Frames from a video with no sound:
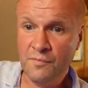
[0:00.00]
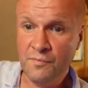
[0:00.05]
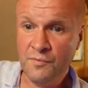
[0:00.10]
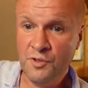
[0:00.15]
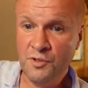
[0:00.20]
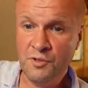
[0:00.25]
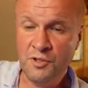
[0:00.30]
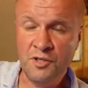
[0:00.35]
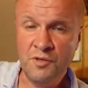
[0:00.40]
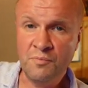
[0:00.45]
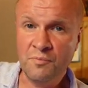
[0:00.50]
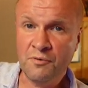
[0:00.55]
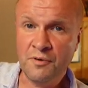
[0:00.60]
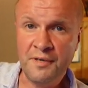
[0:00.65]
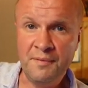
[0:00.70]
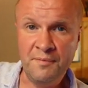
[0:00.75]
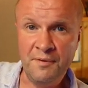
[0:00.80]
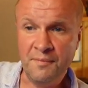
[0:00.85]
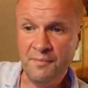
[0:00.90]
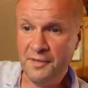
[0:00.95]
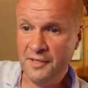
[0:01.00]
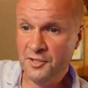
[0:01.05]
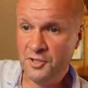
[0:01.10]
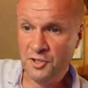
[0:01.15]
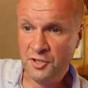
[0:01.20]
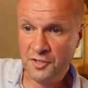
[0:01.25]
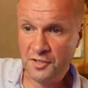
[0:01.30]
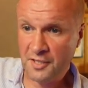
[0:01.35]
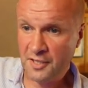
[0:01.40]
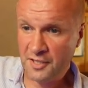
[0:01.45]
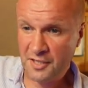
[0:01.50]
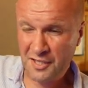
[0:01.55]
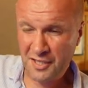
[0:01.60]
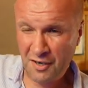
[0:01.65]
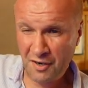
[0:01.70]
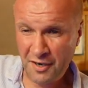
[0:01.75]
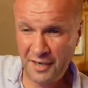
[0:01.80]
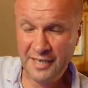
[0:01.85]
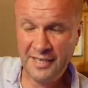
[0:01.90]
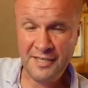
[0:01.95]
YouTube Premium is just a
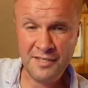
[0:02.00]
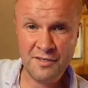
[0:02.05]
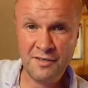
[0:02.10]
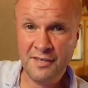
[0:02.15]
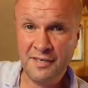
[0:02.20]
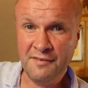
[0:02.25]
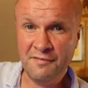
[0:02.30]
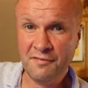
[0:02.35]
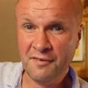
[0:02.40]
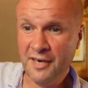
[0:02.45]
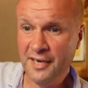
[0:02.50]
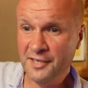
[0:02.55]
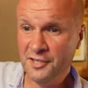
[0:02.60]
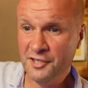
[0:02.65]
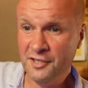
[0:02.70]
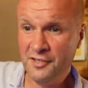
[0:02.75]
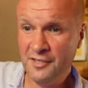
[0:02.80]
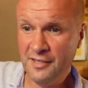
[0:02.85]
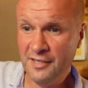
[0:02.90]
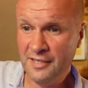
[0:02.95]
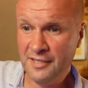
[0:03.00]
tiny, tiny fraction.